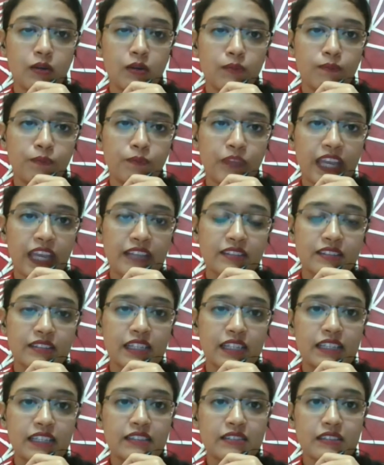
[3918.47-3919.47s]

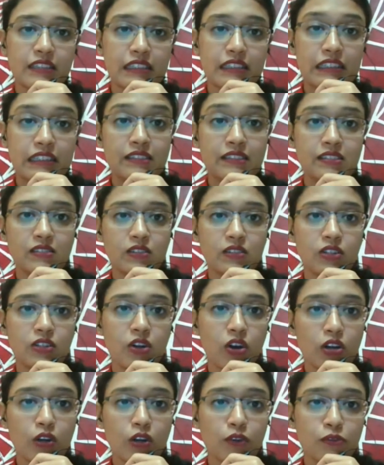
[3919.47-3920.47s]
exercise releases a
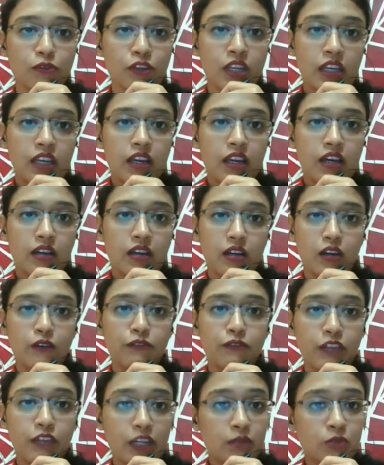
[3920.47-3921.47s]
lot of
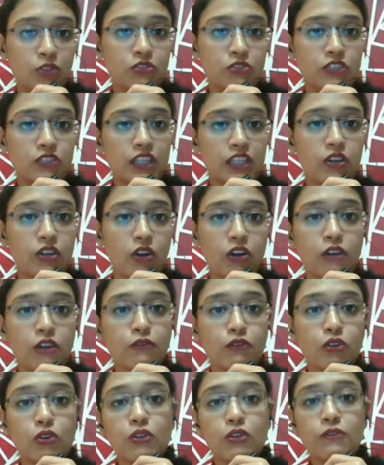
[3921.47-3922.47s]
pheromones and a lot of
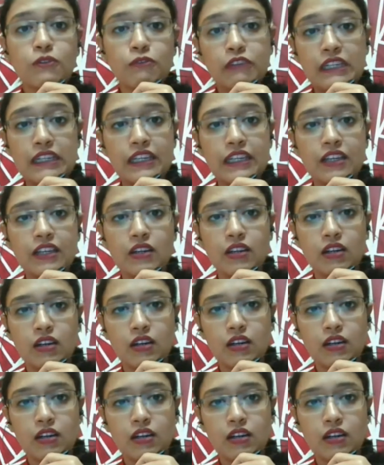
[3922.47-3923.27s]
good feeling